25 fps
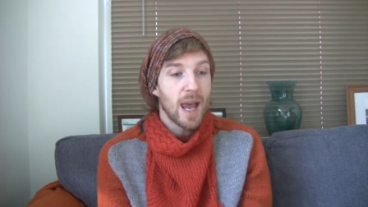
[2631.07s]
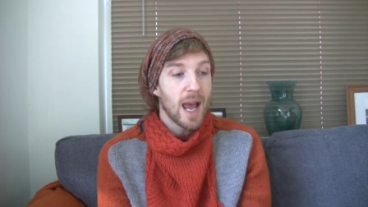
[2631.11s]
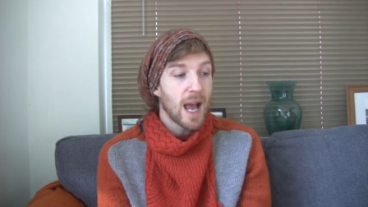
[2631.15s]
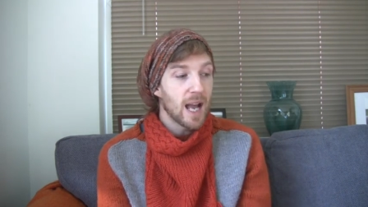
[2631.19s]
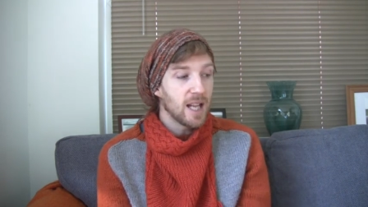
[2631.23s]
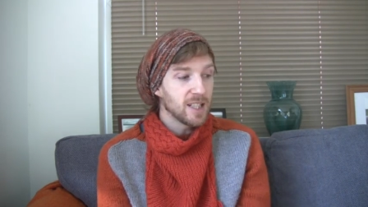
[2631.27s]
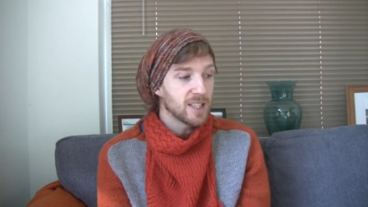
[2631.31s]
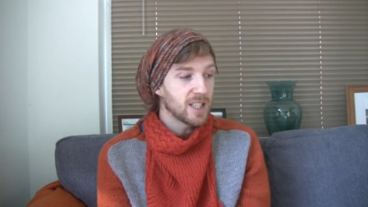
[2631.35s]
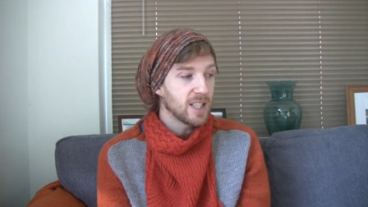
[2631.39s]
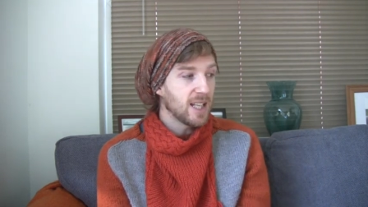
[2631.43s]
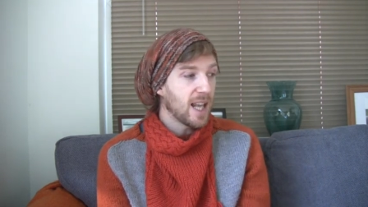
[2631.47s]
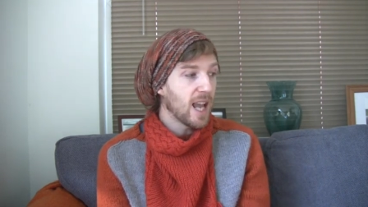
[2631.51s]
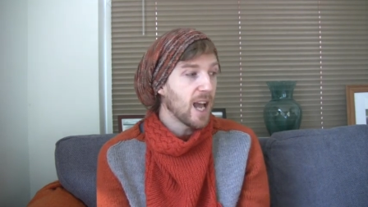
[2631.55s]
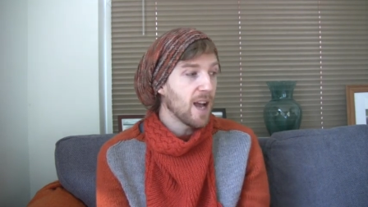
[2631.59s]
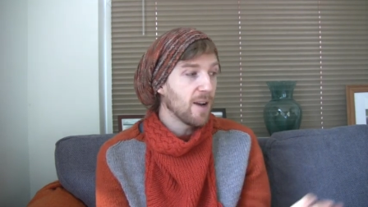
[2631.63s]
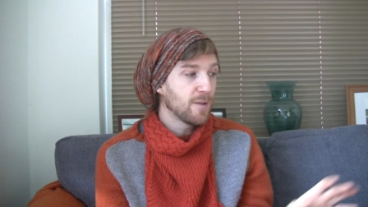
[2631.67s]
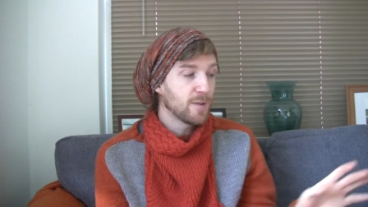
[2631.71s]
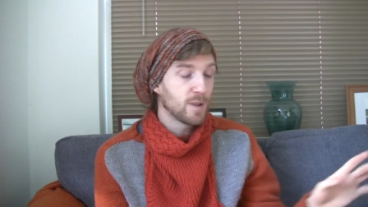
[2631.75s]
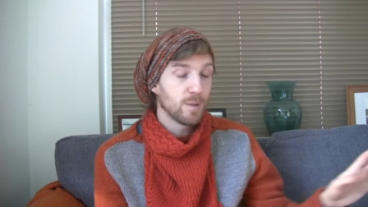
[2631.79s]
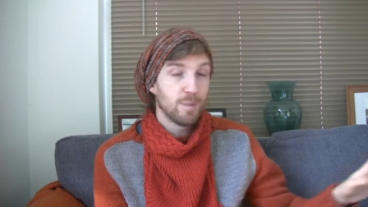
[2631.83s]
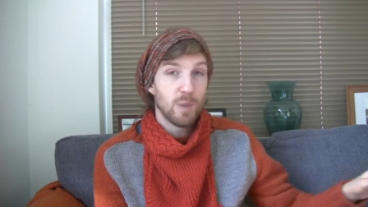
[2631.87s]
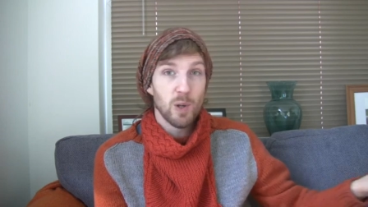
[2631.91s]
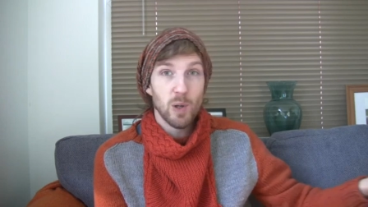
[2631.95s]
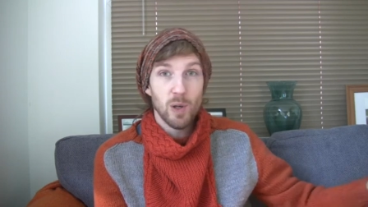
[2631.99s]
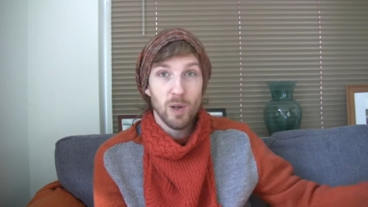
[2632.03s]
actually have
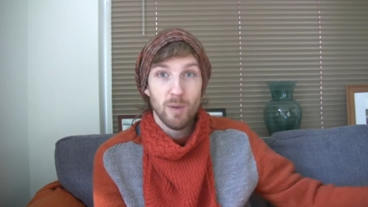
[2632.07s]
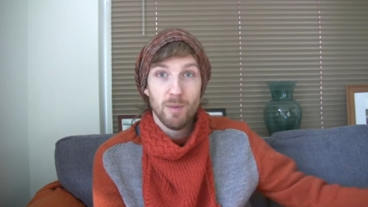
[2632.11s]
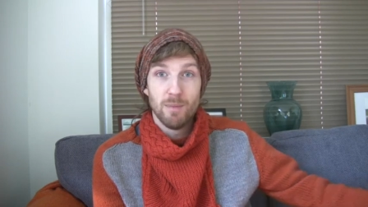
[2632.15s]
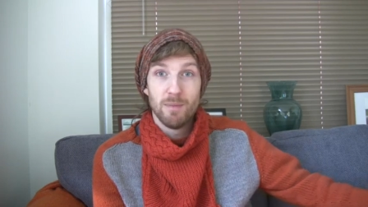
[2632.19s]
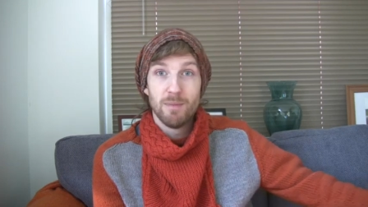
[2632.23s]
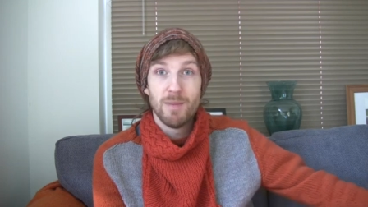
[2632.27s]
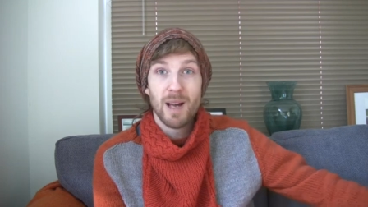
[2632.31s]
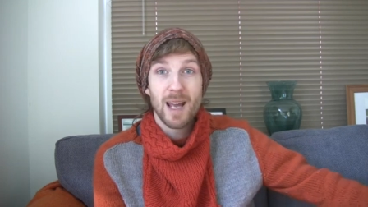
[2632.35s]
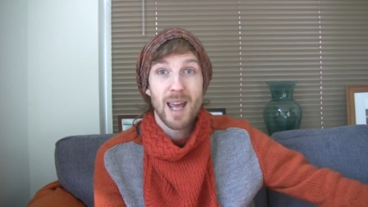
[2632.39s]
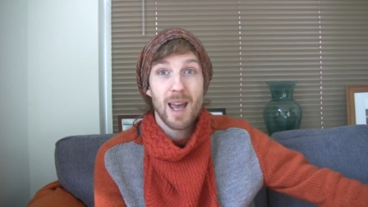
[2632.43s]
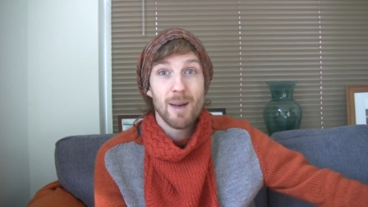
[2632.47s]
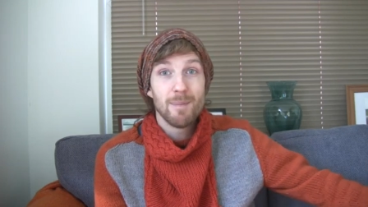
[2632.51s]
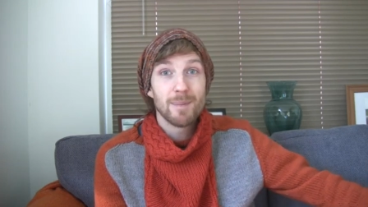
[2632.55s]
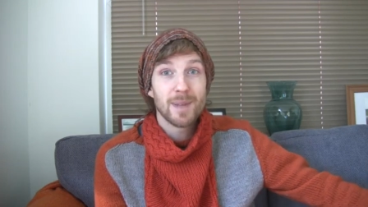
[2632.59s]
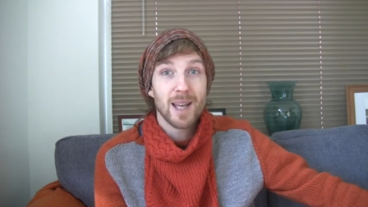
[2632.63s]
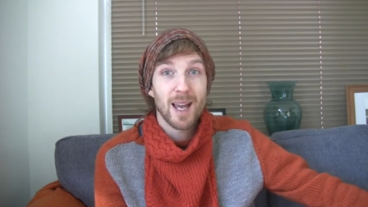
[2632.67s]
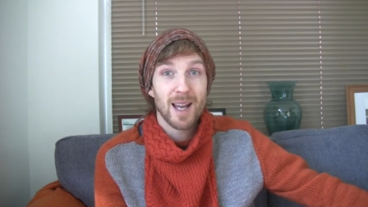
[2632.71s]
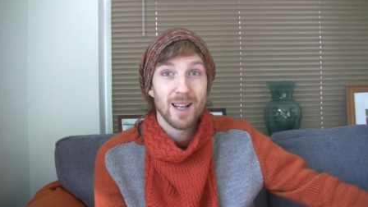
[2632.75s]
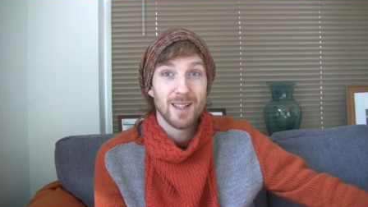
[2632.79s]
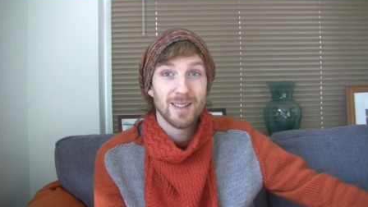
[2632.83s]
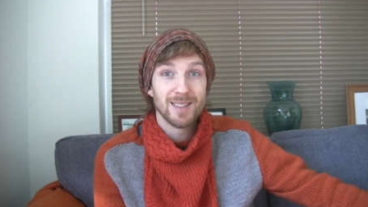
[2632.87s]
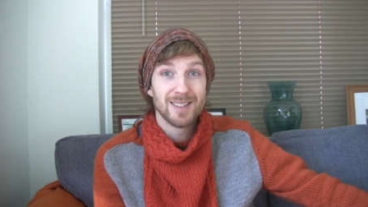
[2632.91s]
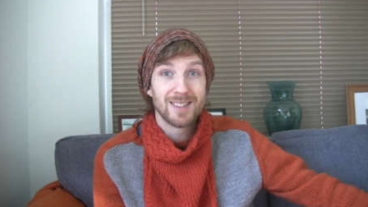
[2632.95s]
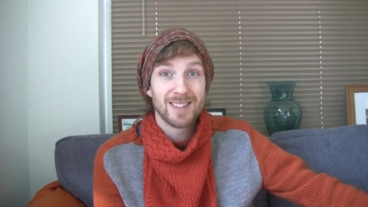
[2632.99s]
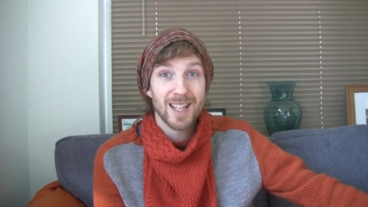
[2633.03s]
to put my
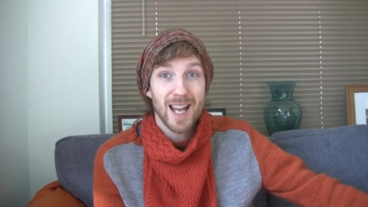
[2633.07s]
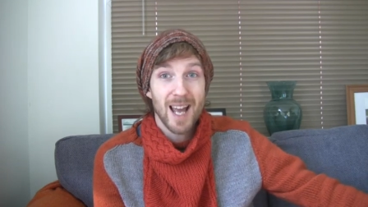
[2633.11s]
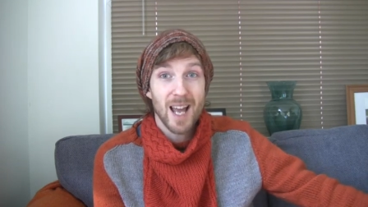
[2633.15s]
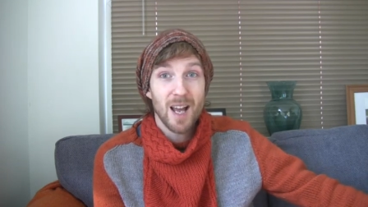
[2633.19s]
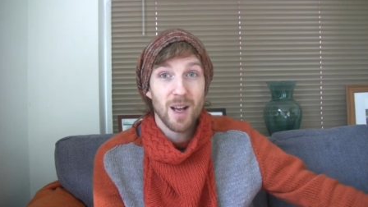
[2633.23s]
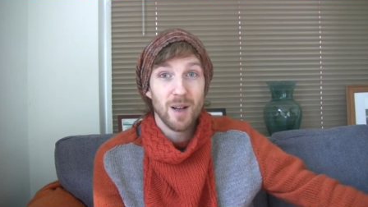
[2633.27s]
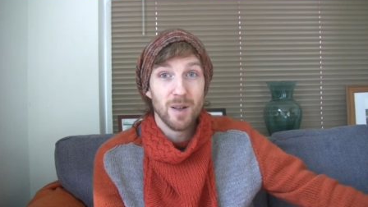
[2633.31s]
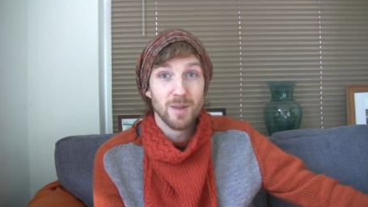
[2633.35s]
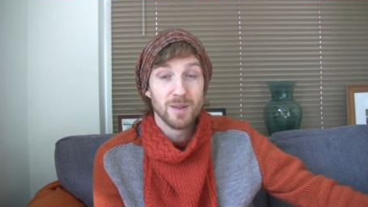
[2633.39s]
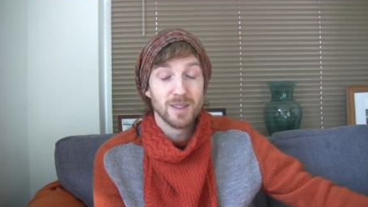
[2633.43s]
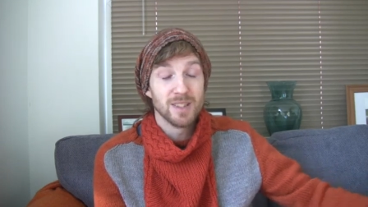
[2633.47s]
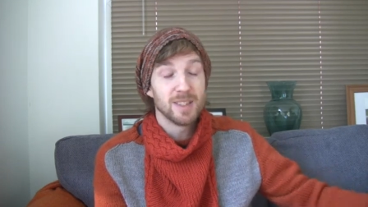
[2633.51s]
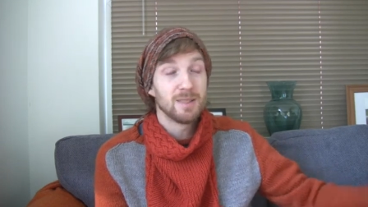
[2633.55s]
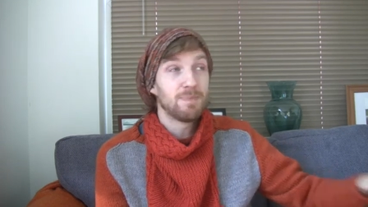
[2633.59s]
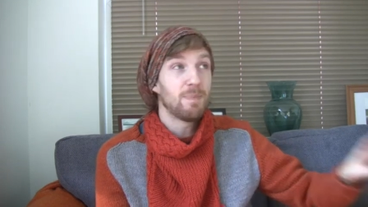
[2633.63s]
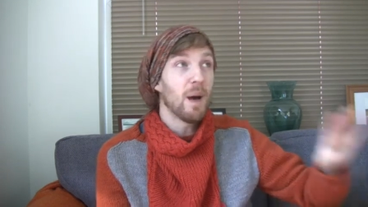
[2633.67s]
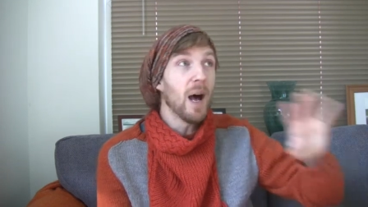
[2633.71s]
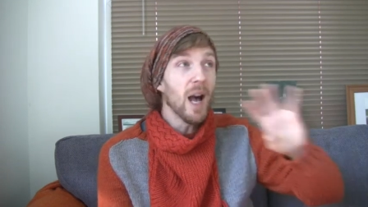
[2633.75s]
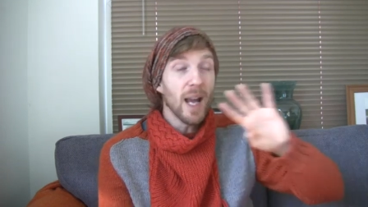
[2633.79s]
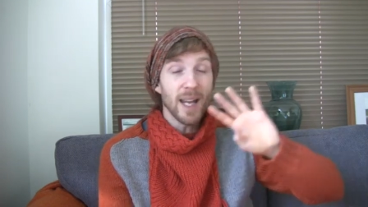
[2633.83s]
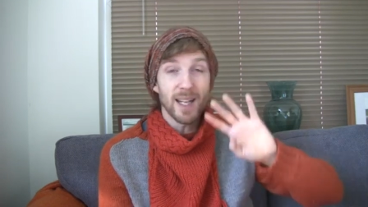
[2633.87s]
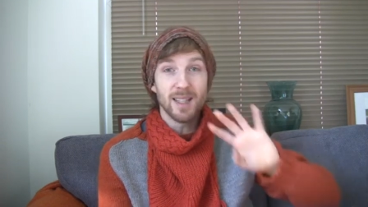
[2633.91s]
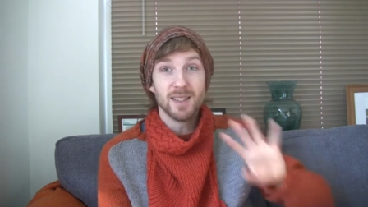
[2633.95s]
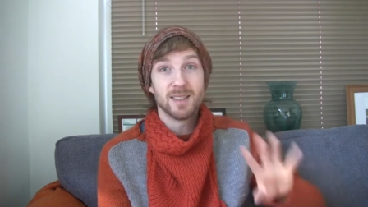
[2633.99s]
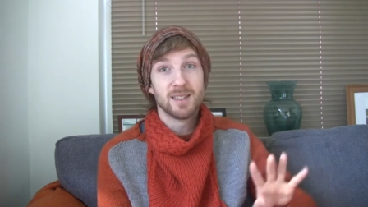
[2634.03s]
MCALs down,
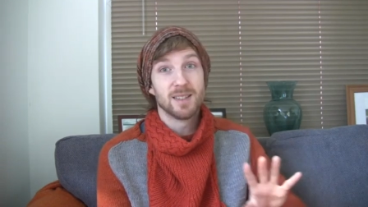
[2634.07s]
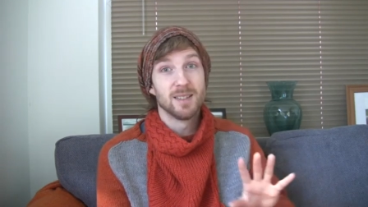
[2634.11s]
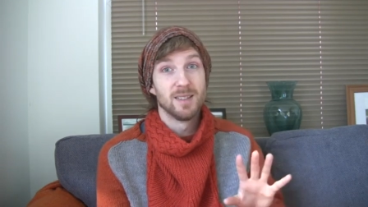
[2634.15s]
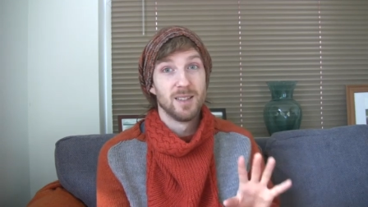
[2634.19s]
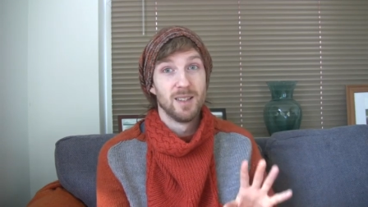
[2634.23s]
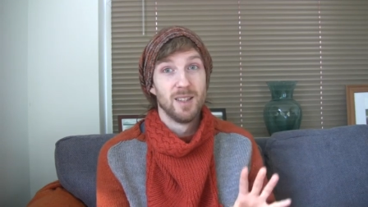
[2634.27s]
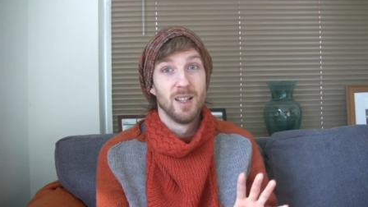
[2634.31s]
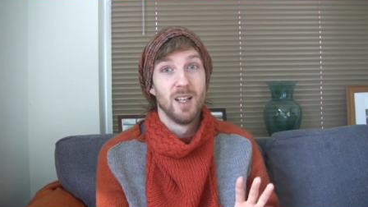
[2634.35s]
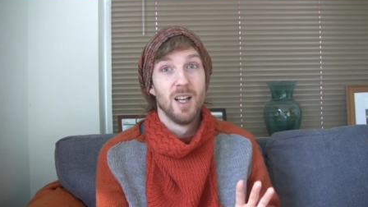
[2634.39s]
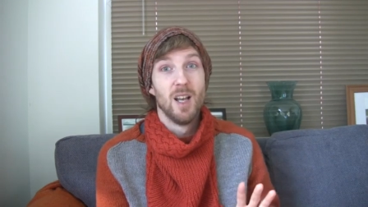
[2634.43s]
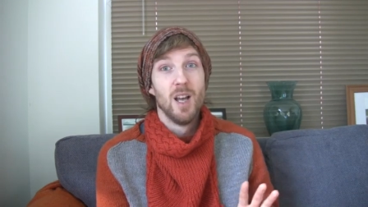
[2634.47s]
despite